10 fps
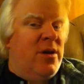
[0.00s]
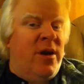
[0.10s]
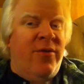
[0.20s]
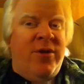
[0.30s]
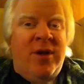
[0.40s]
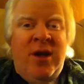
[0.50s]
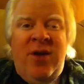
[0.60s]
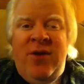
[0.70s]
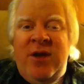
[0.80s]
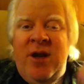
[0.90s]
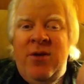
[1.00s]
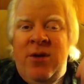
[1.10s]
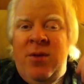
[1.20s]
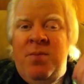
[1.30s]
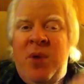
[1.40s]
Everything, even down to
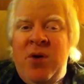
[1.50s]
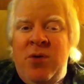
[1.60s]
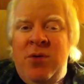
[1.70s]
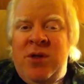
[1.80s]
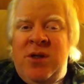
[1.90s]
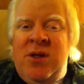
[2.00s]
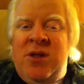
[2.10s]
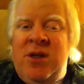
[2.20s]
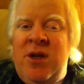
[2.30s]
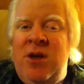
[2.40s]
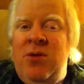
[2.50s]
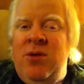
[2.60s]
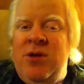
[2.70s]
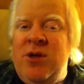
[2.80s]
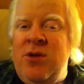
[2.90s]
the bones and the sinew.
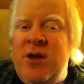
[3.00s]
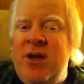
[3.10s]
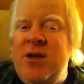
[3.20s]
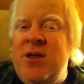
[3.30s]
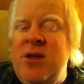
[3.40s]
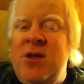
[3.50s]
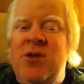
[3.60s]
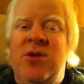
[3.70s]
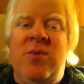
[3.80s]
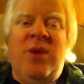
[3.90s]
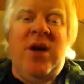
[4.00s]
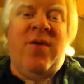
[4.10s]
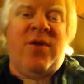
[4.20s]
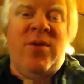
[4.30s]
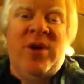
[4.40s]
There's all kinds of things you can make
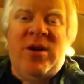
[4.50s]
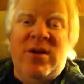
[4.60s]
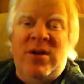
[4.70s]
from it,